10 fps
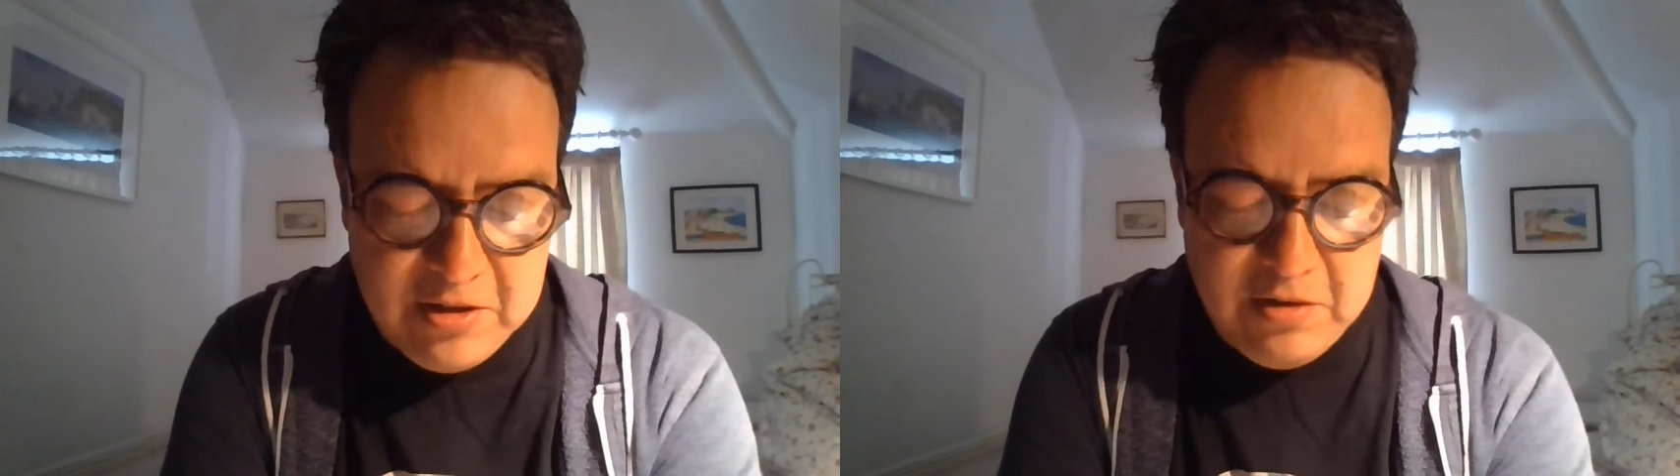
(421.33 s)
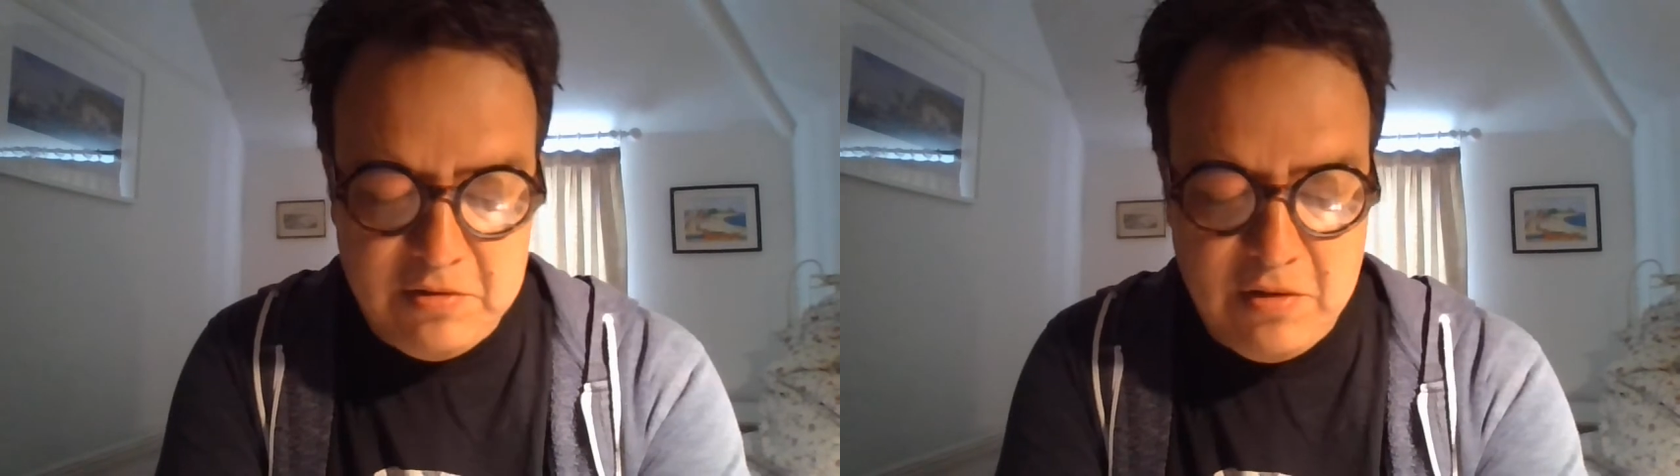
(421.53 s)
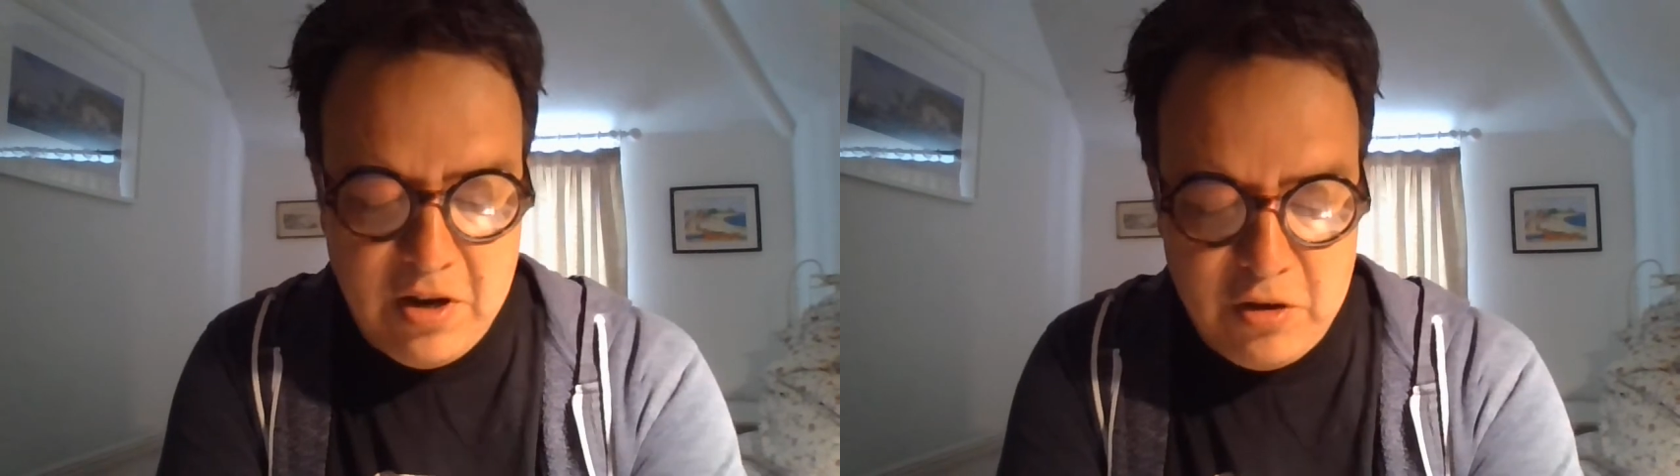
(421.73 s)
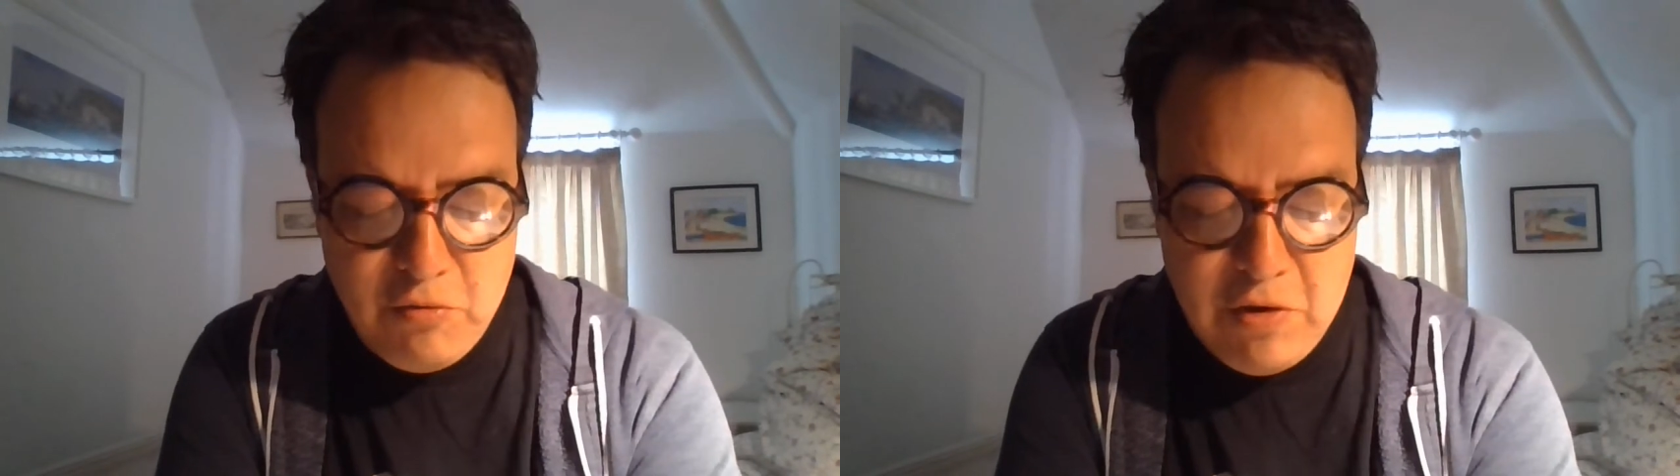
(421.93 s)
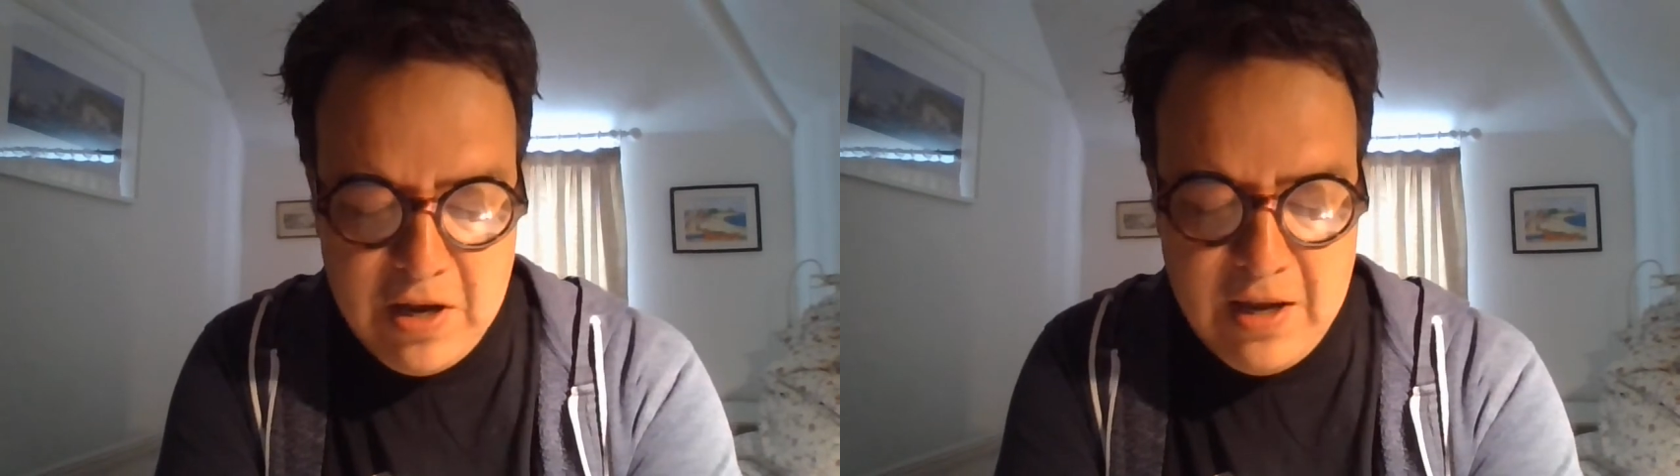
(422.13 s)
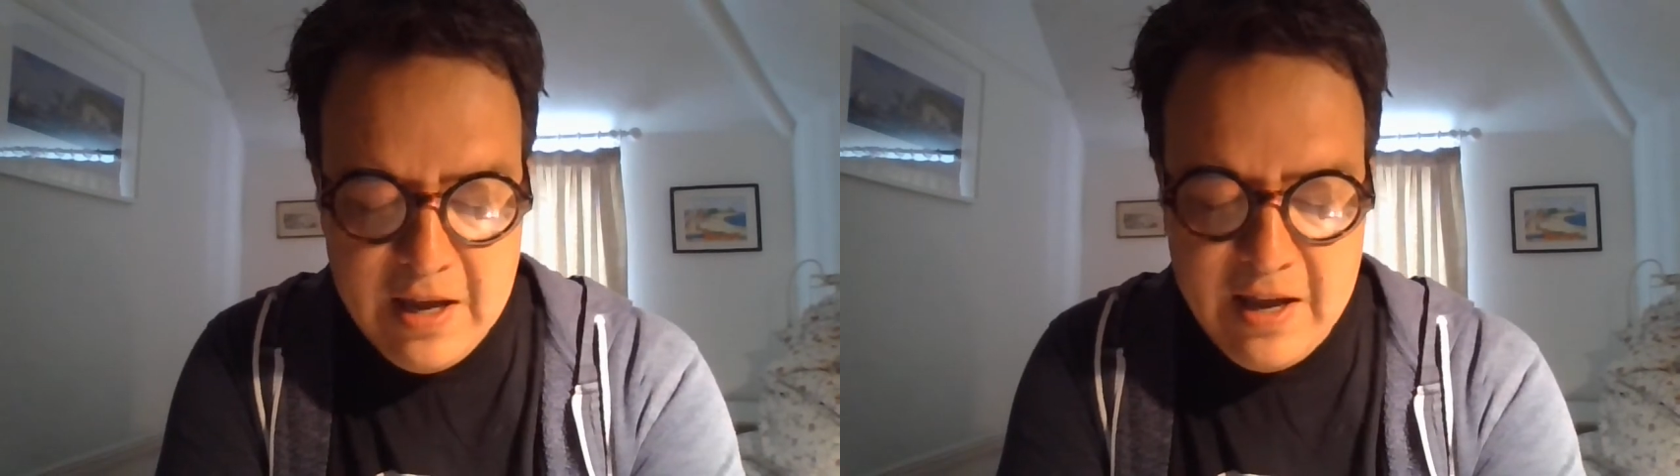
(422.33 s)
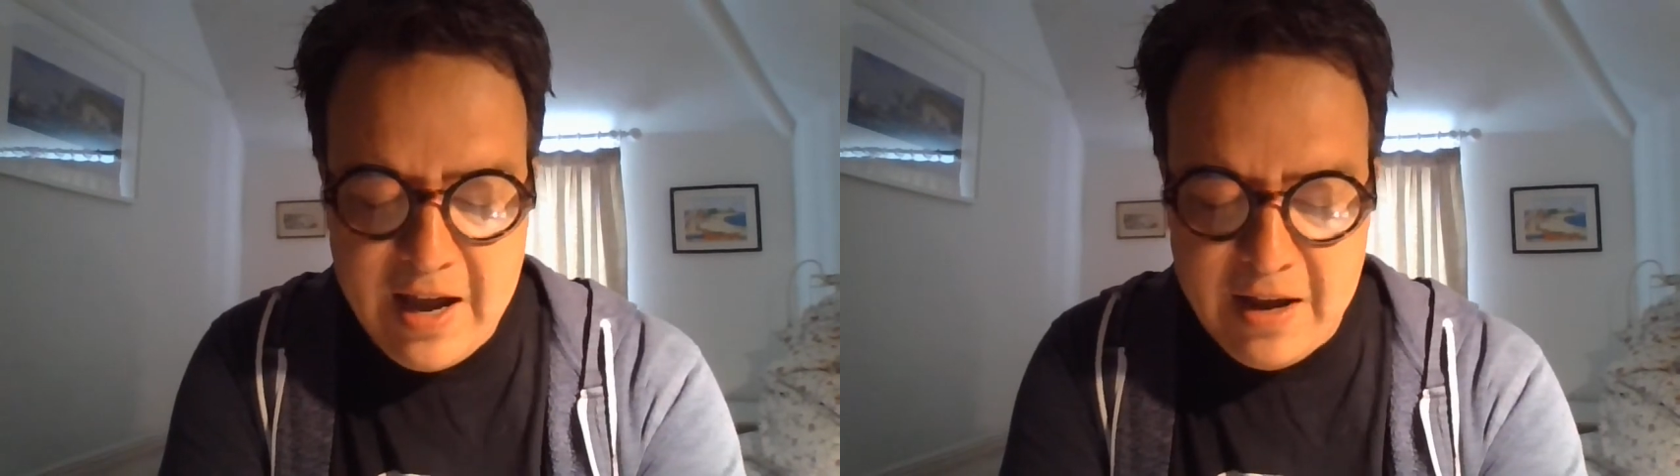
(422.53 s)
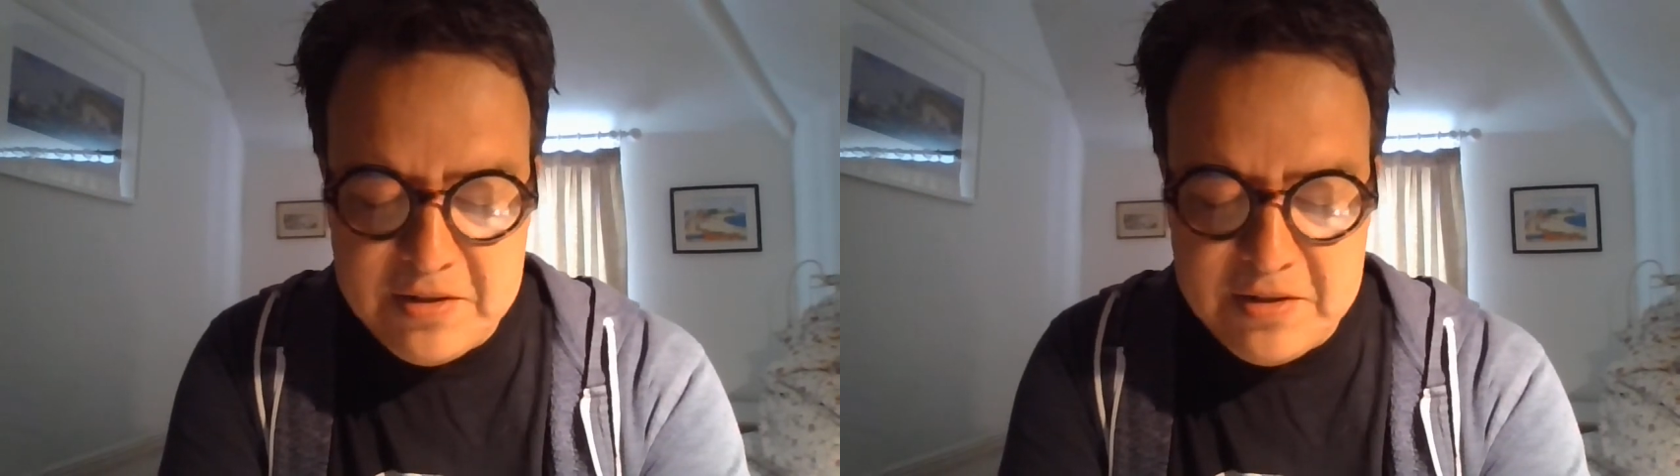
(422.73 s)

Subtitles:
do you agree? How